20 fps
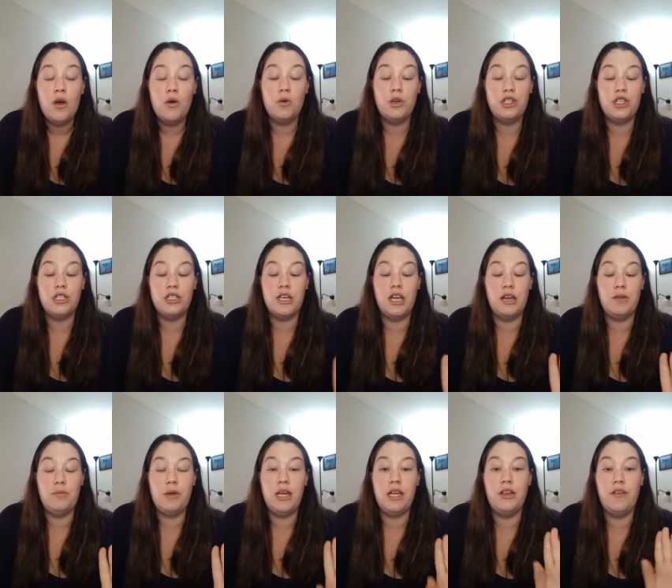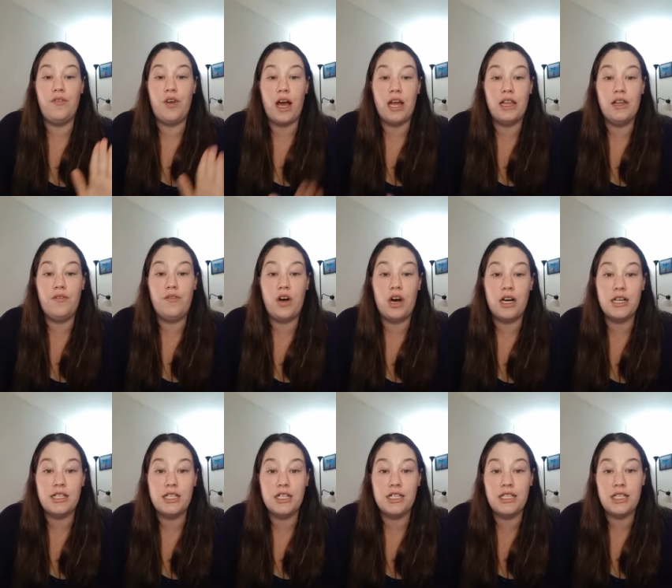which is going to be the Violet
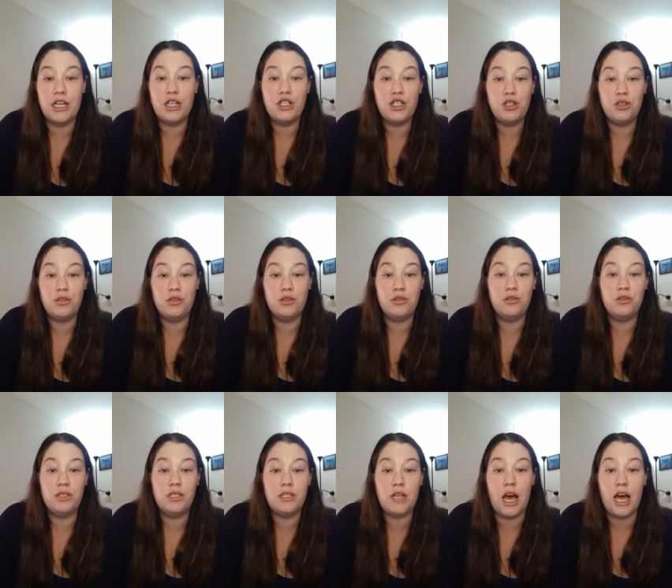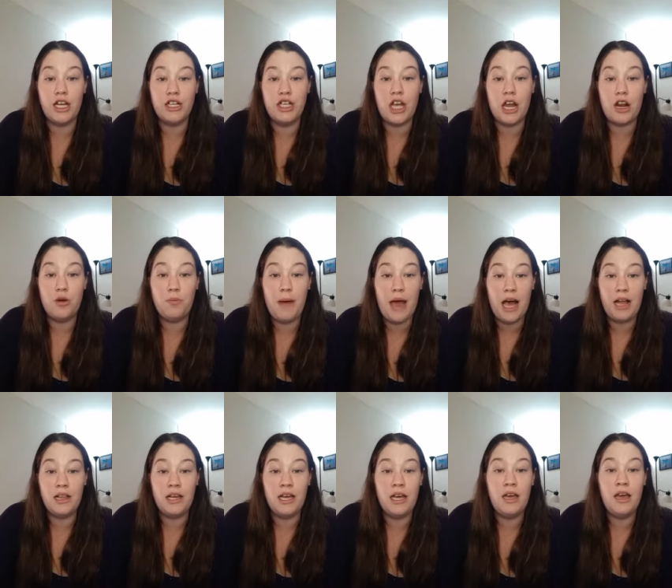Voss Essentials eyeshadow
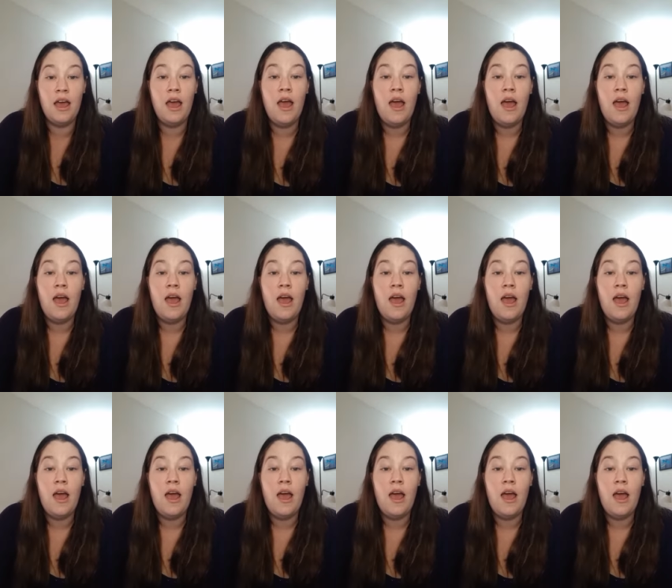palette